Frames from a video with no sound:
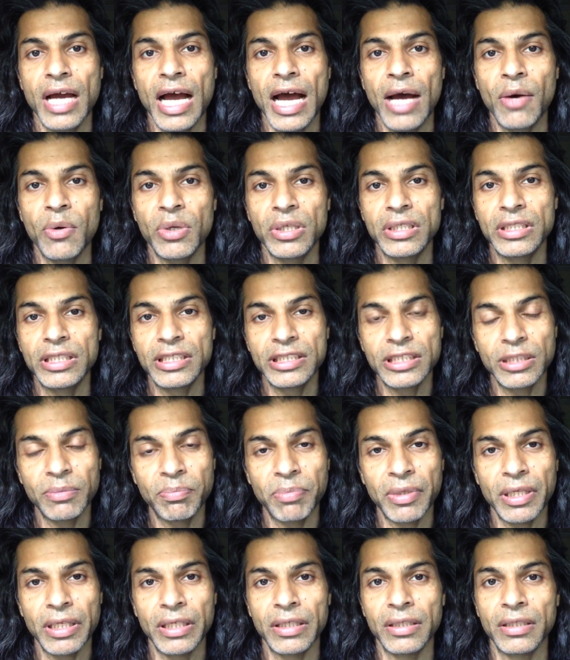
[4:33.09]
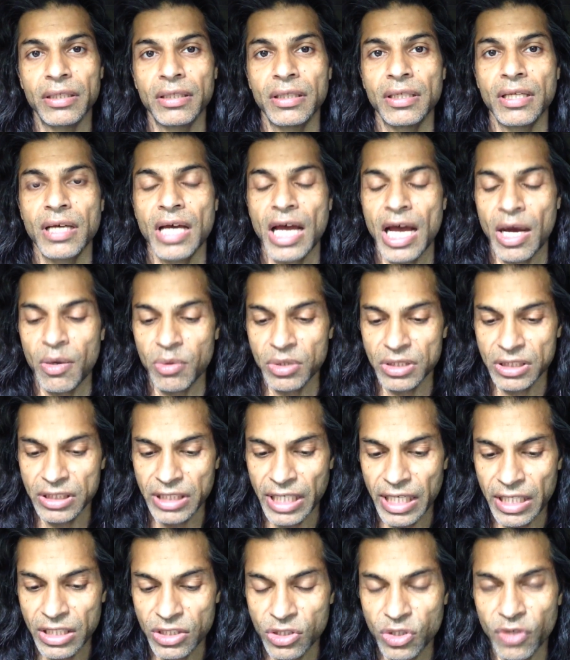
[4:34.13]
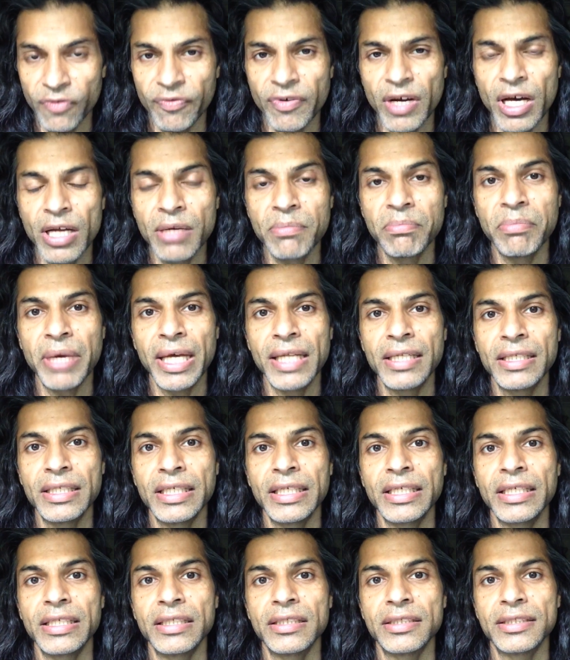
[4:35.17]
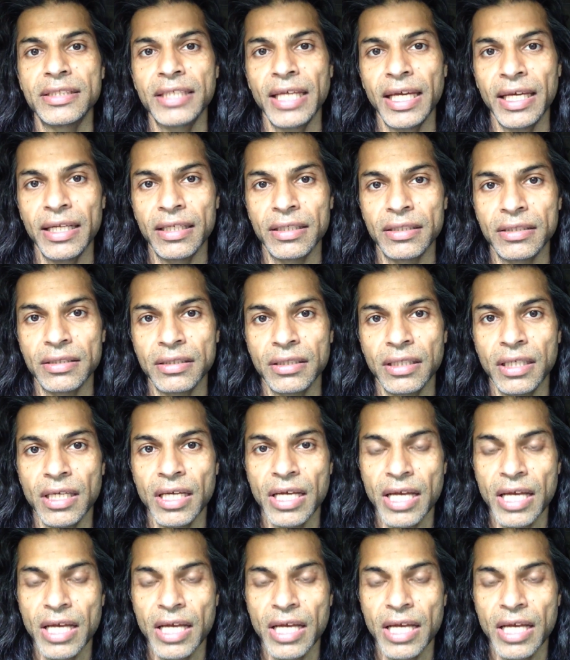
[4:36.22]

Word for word: our discipline, our sense of unbending intent,